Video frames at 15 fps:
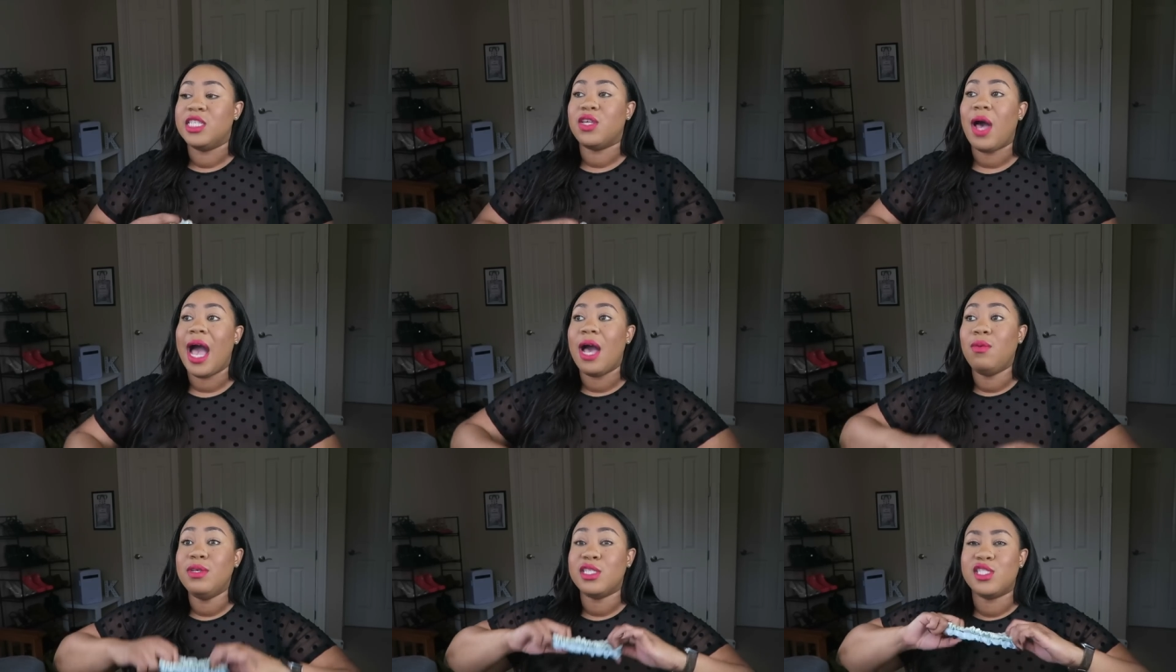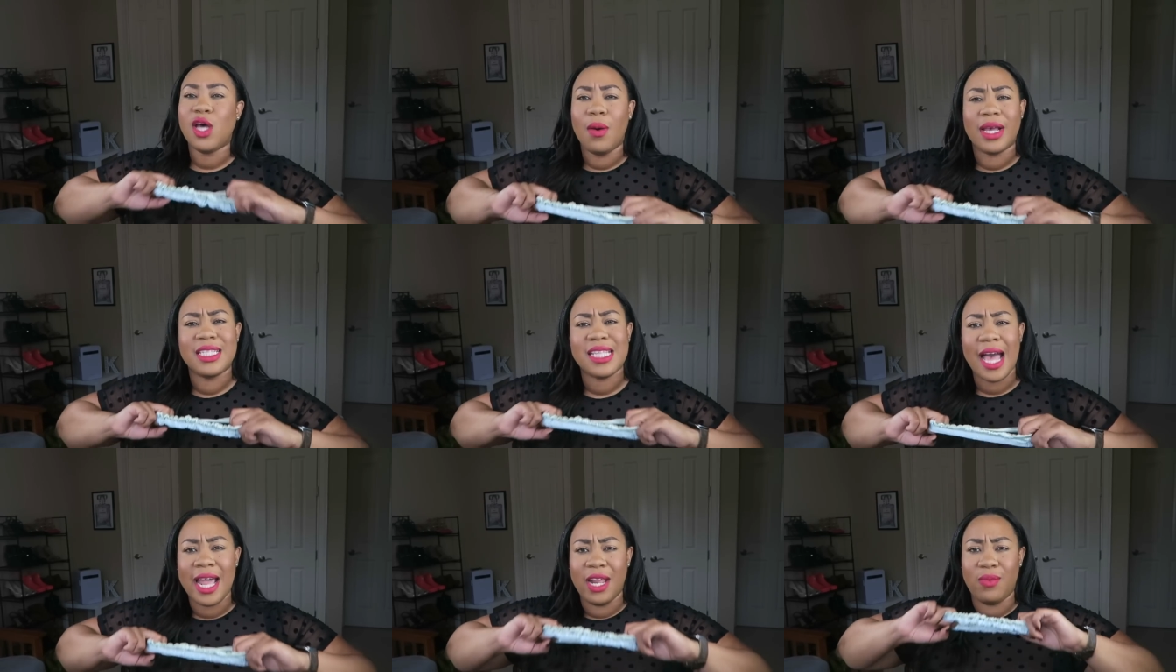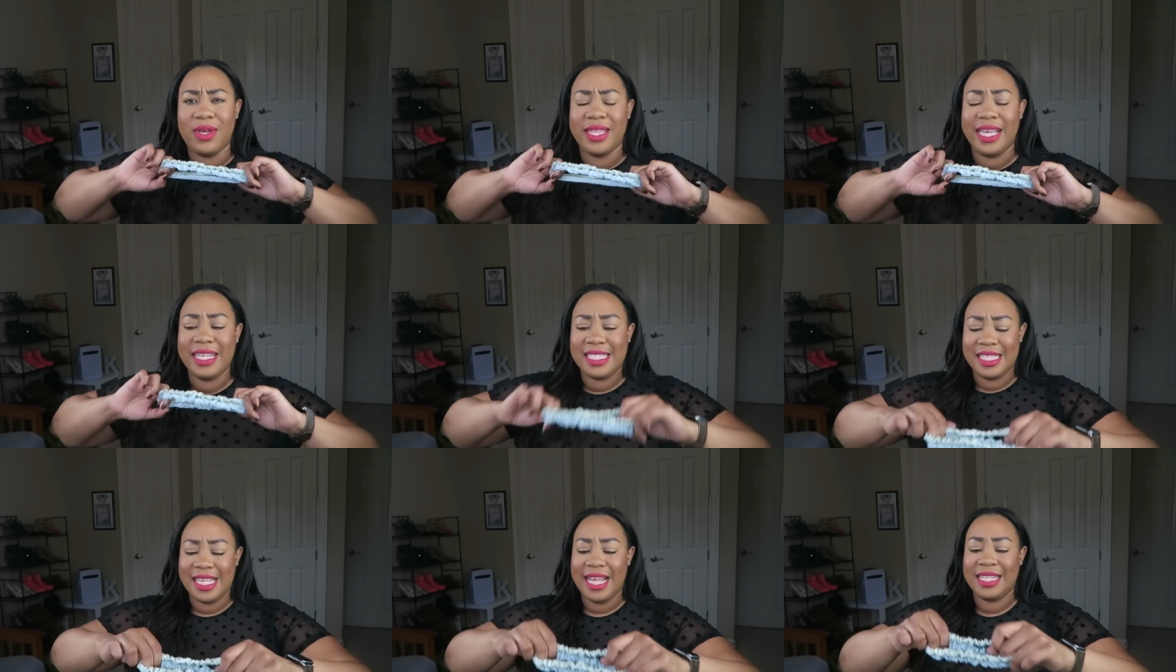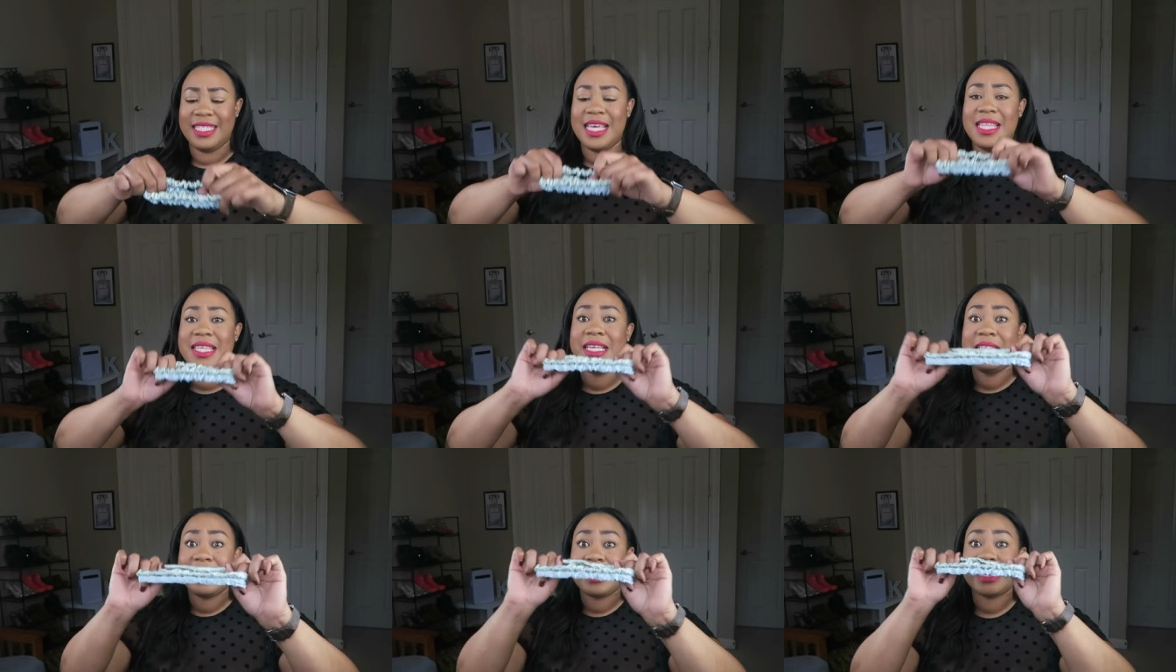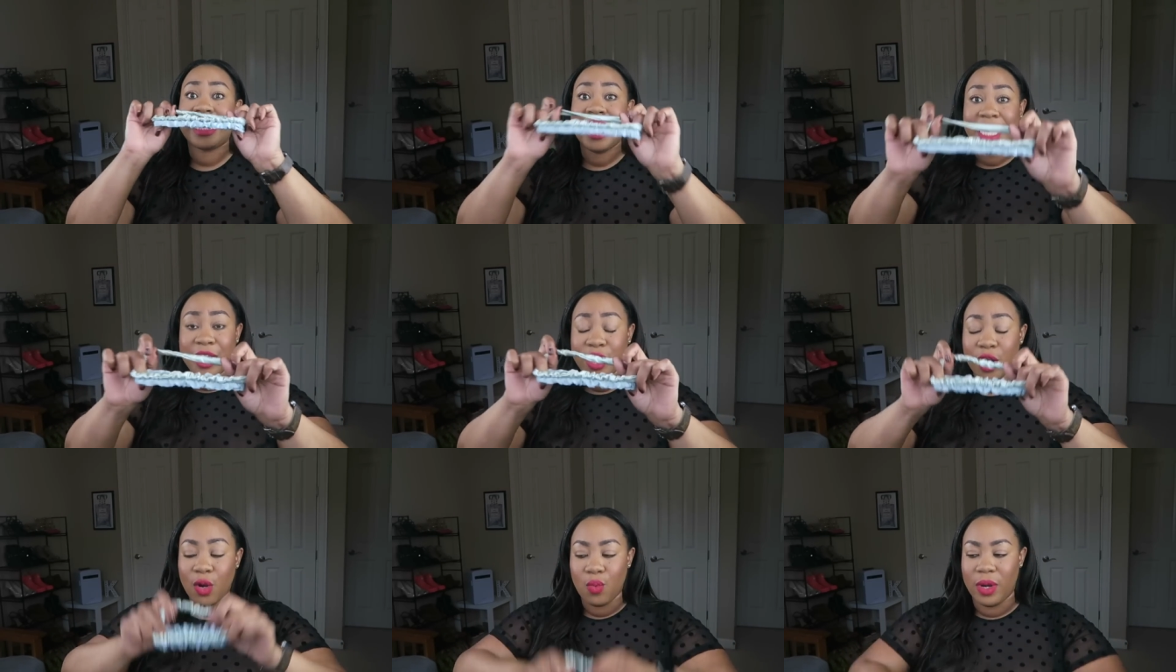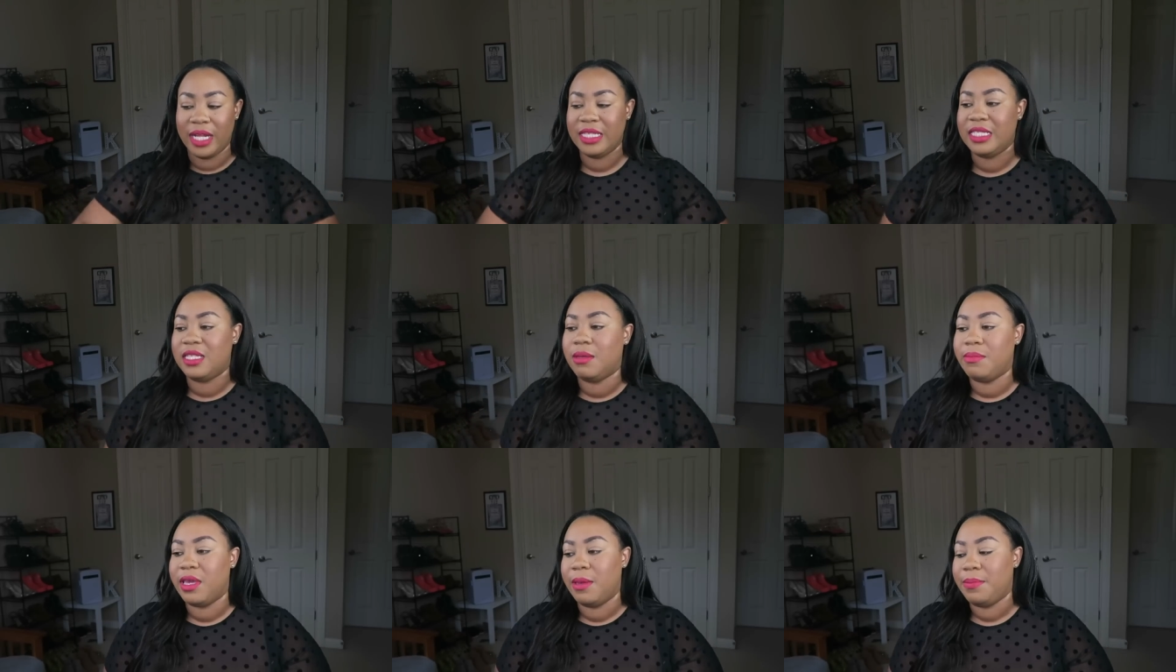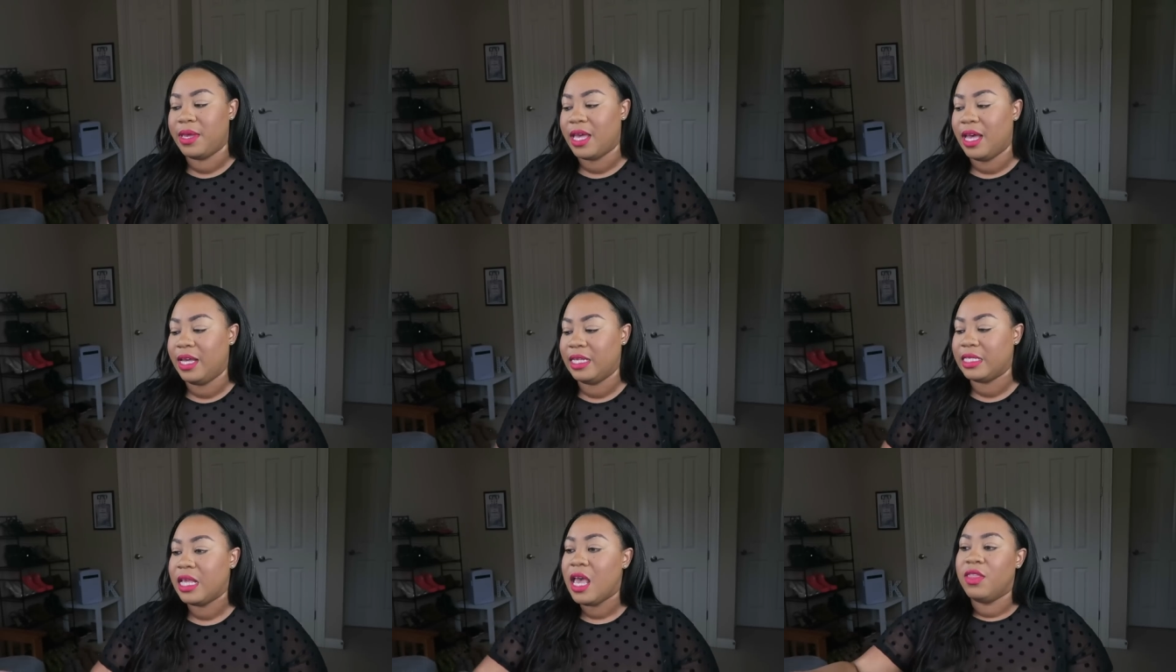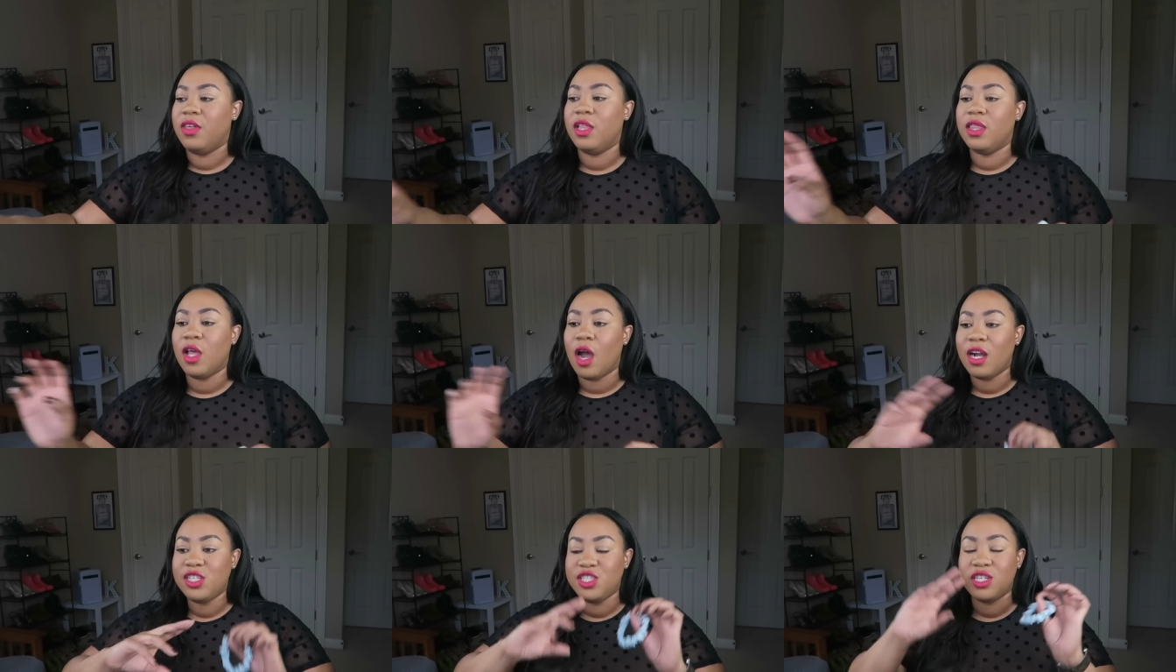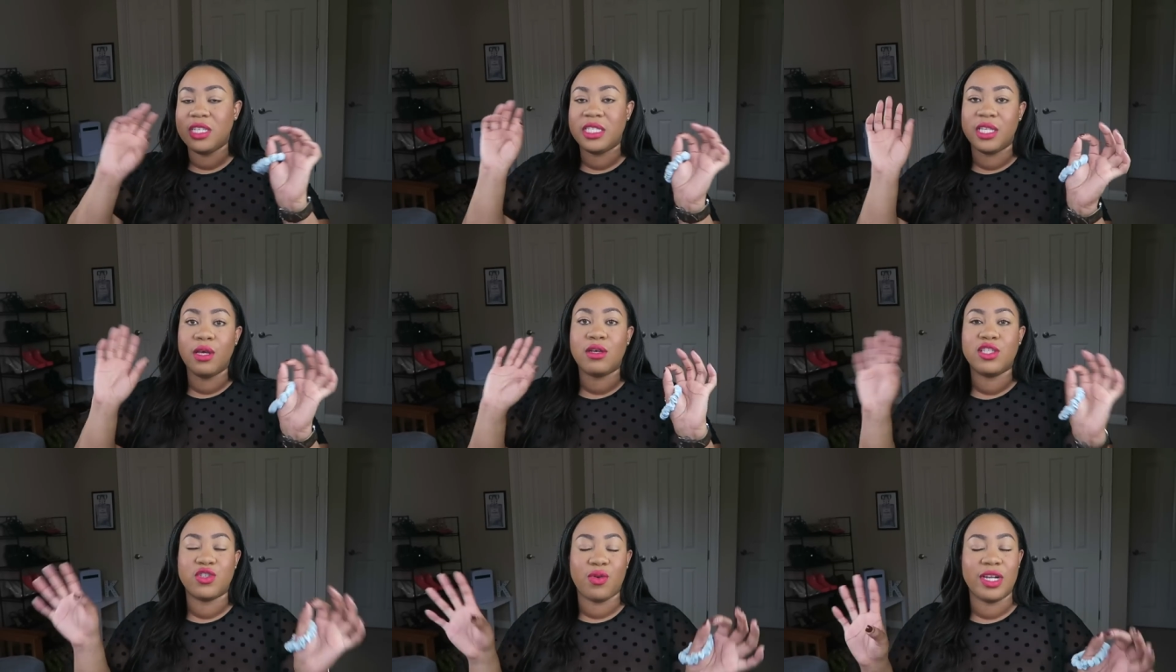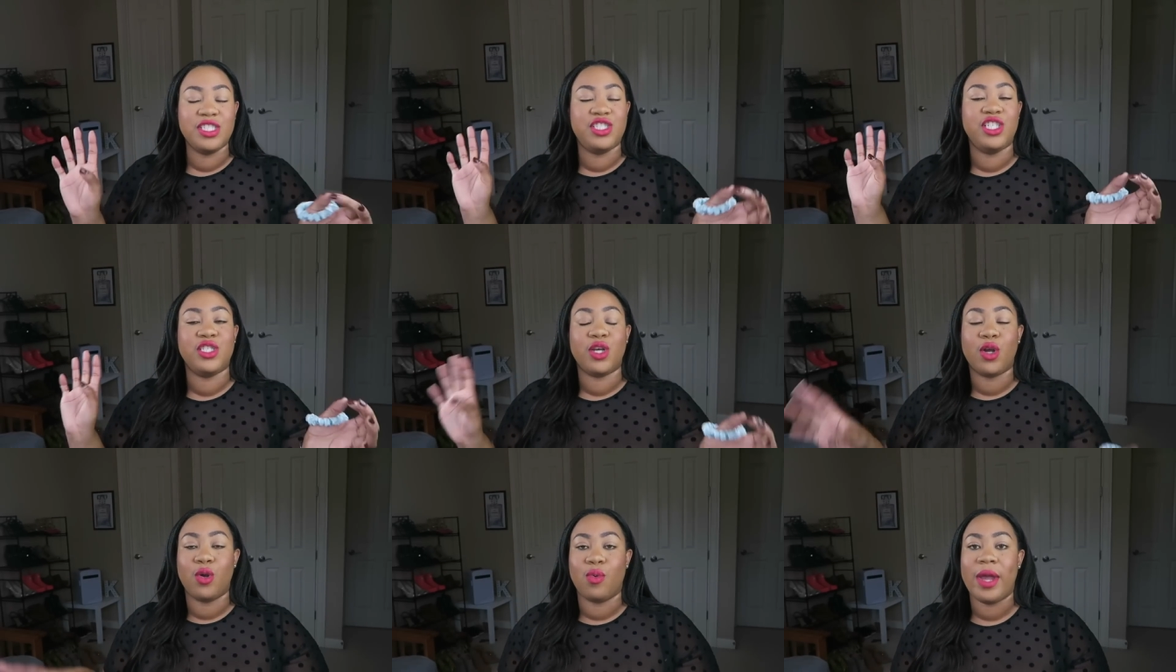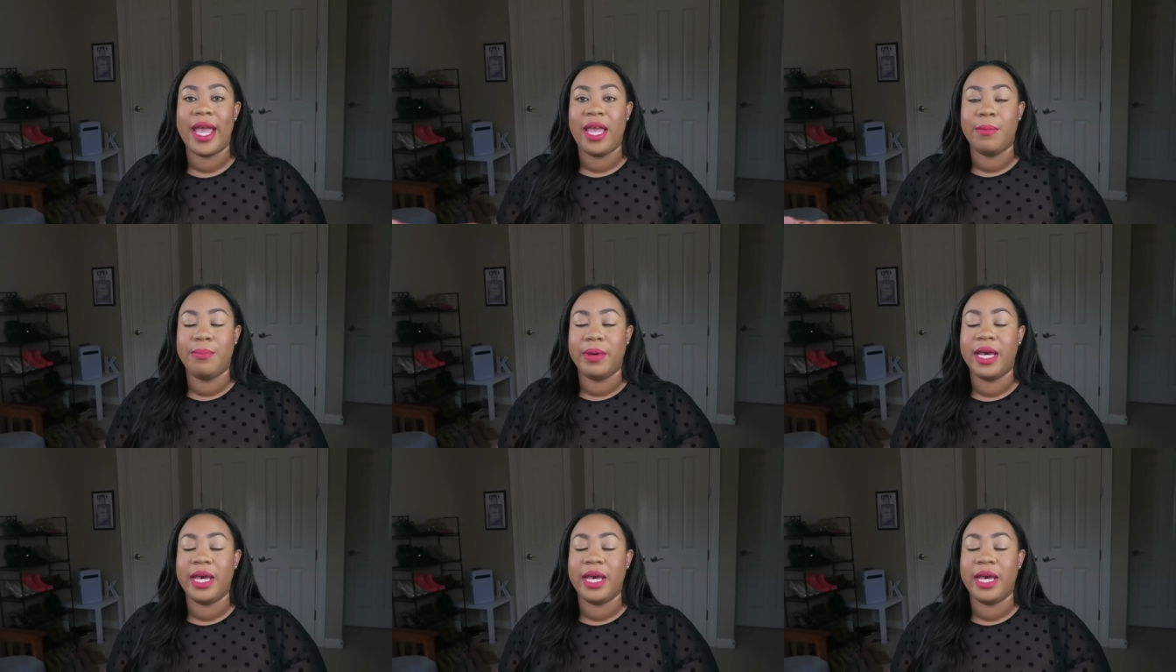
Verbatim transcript: So I was so excited when they sent these skinnier ones to me because the larger silk scrunchies are great,